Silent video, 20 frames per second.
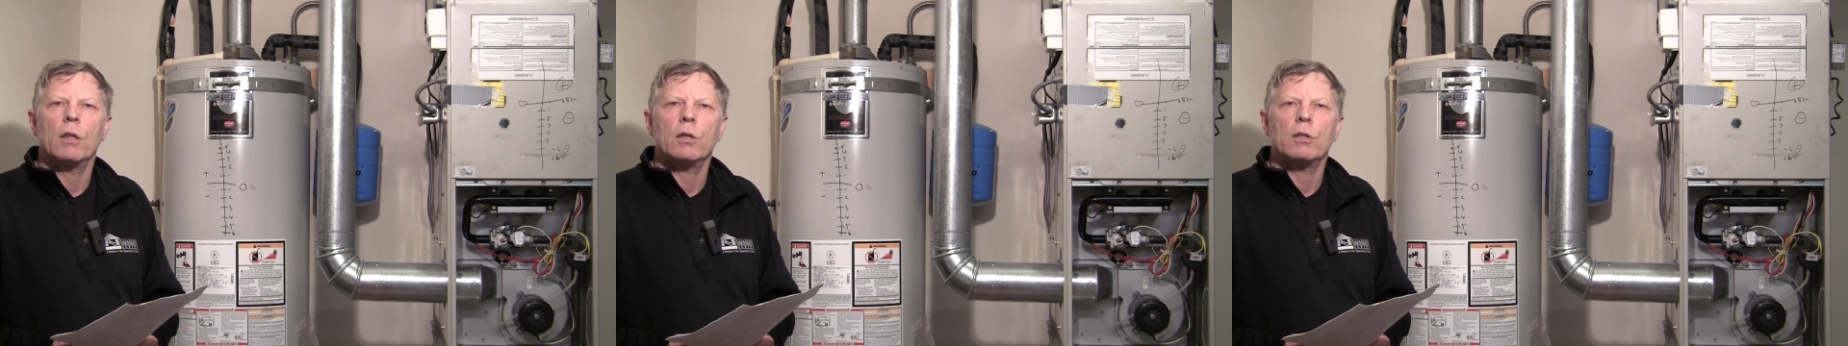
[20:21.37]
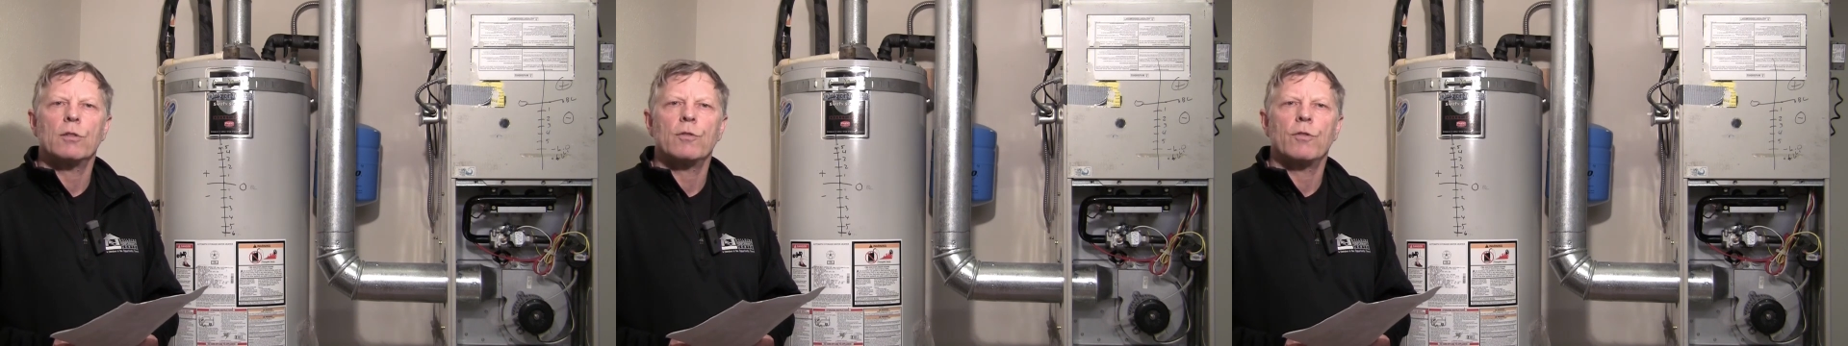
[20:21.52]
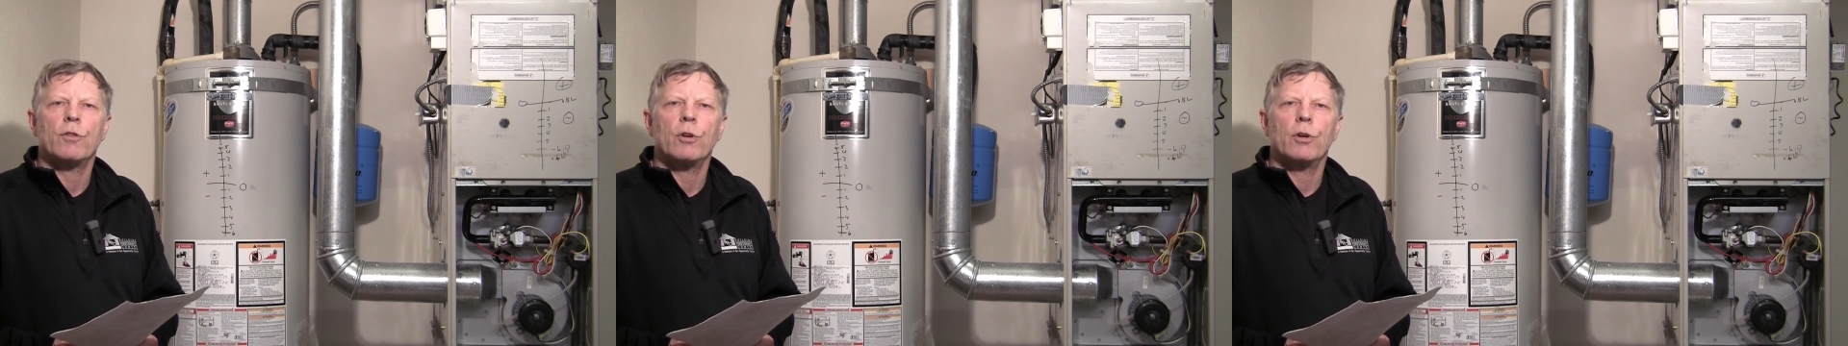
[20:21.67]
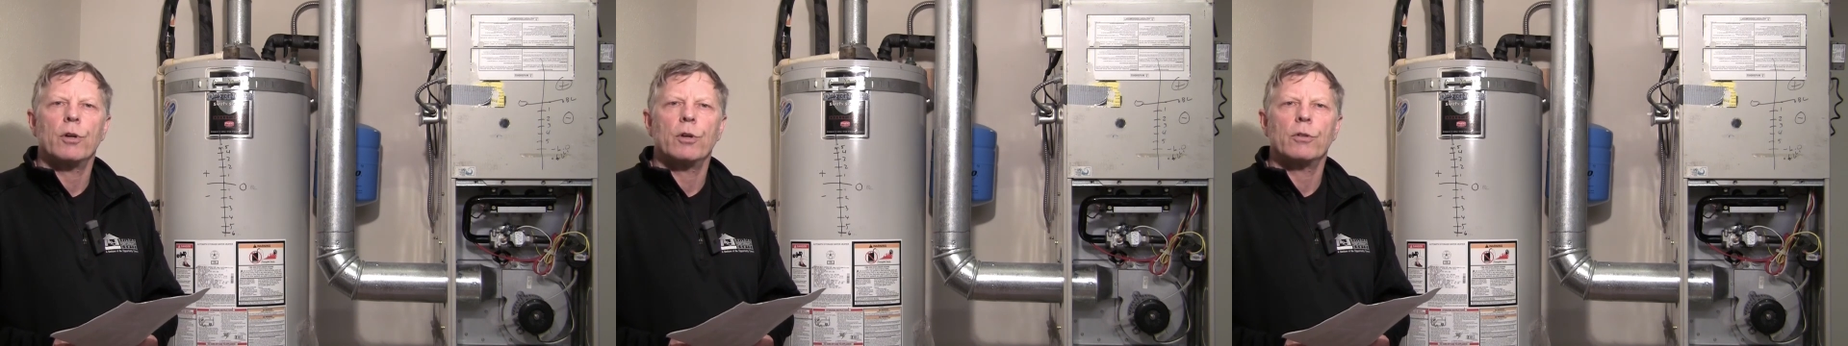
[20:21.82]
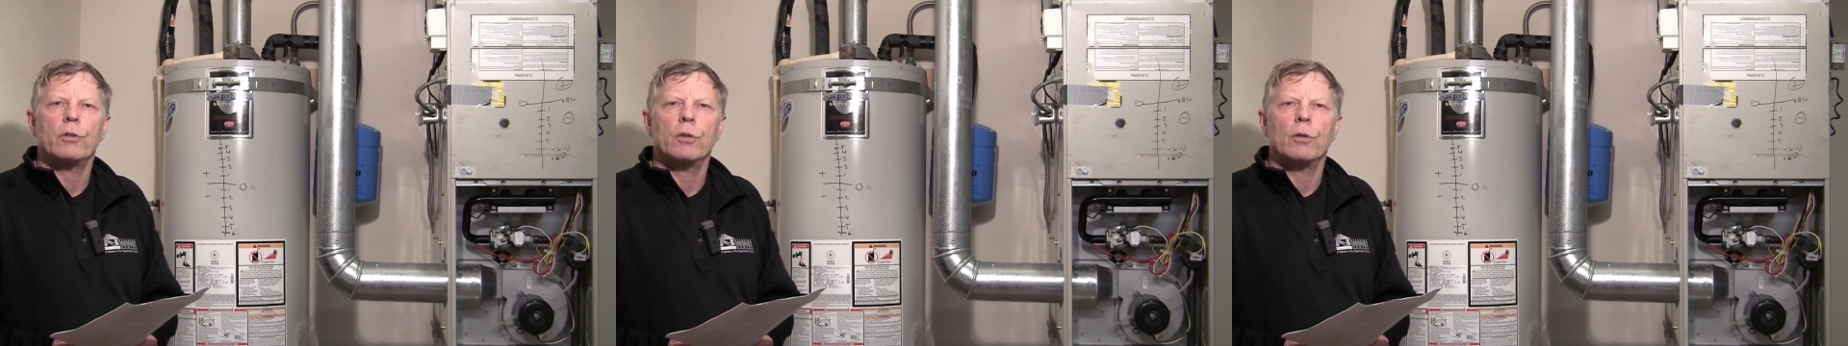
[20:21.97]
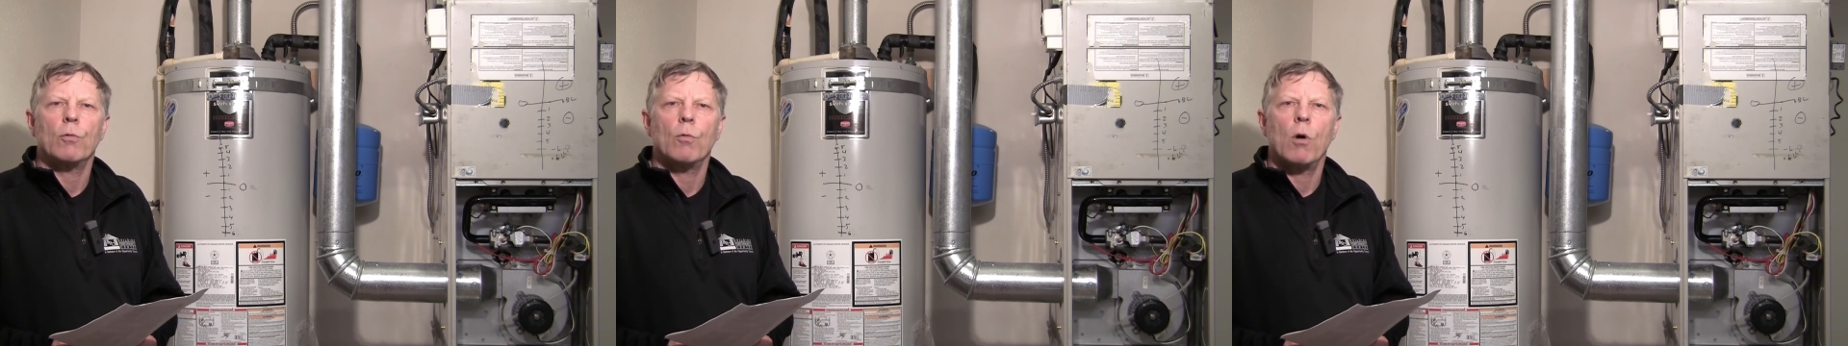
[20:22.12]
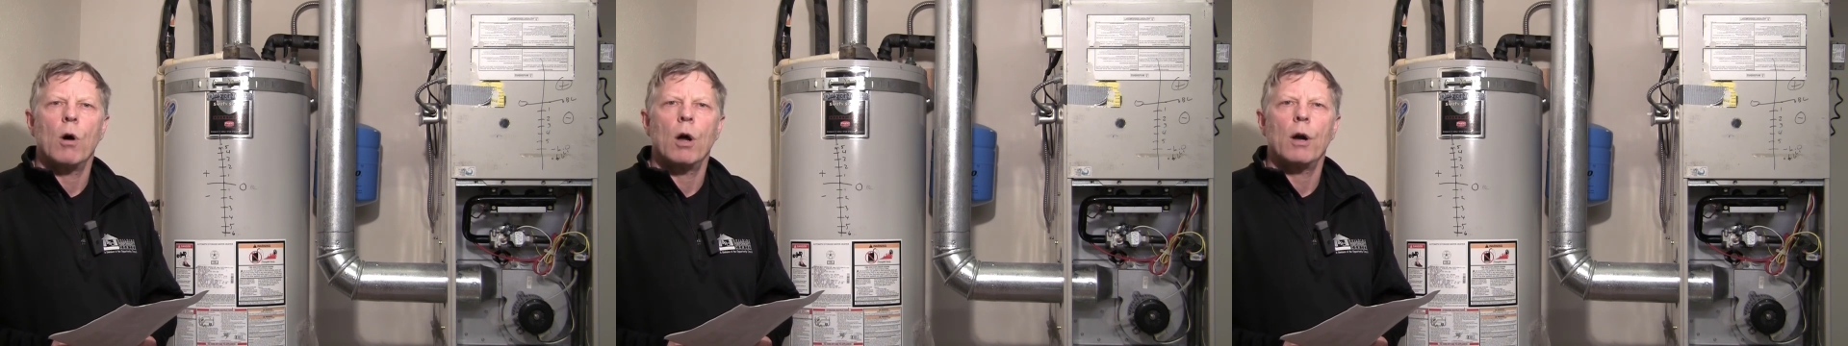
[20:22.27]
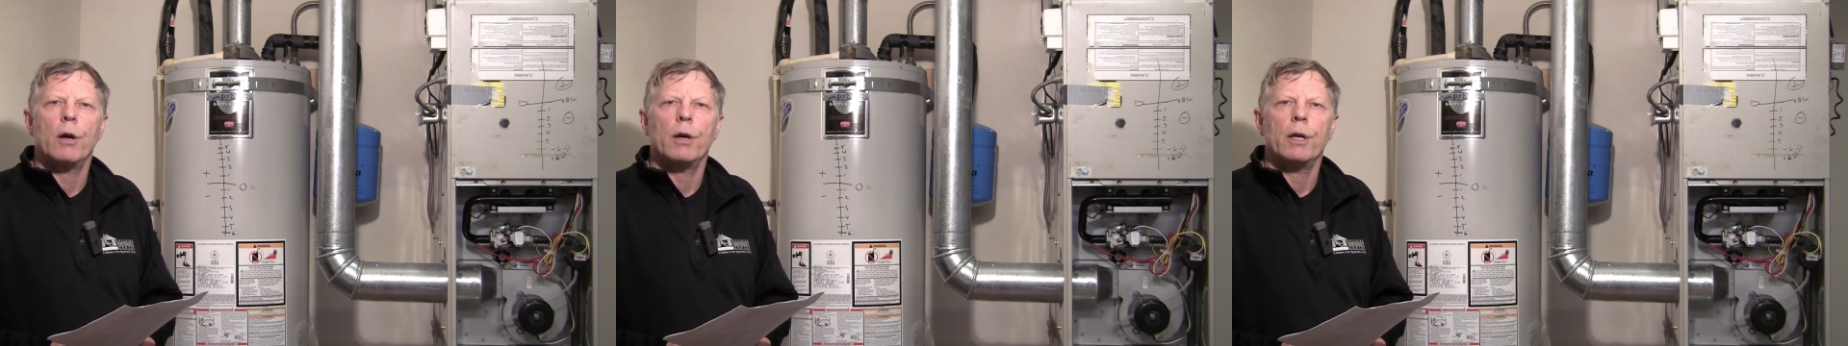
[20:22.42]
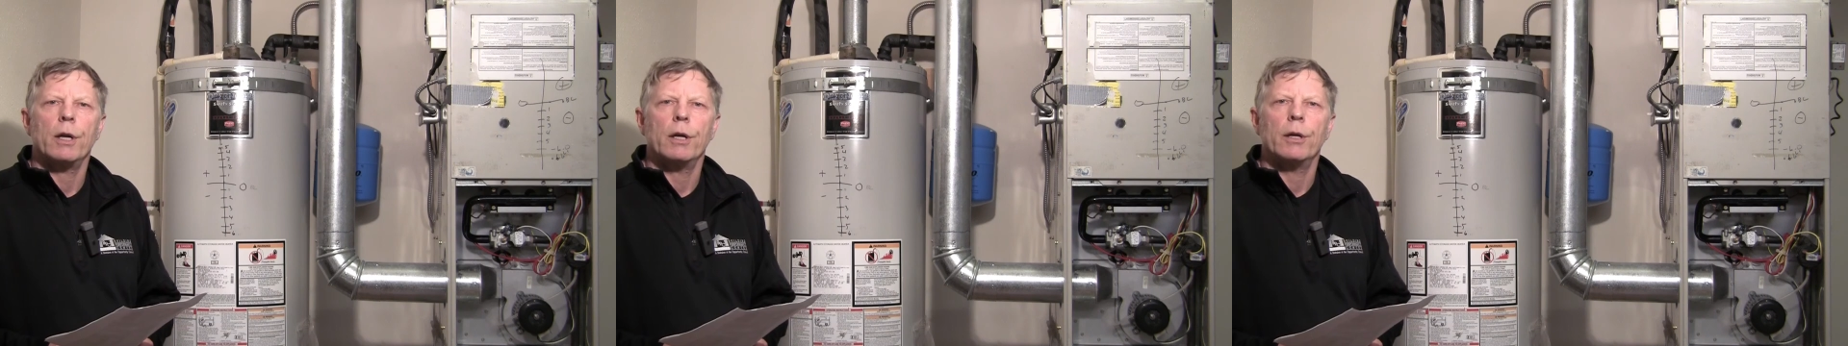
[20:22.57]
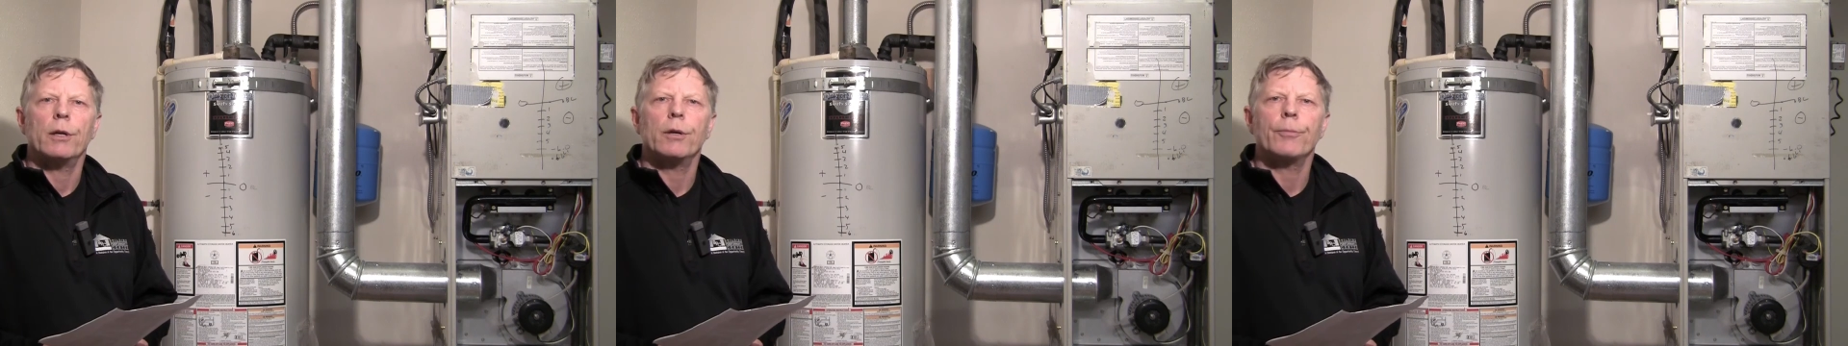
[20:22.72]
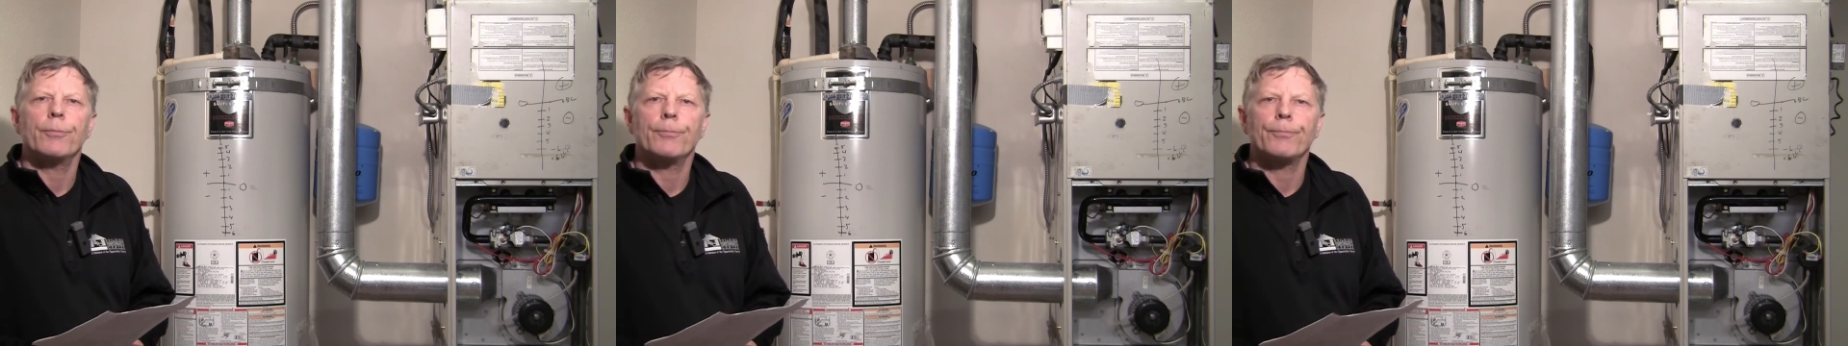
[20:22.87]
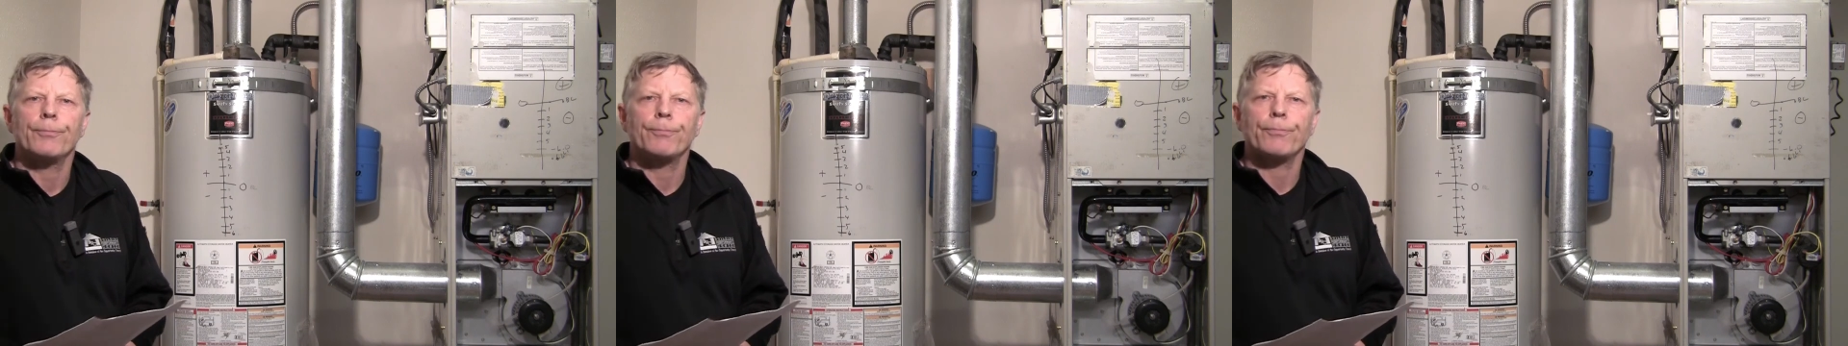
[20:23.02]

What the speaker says: this furnace and water heater.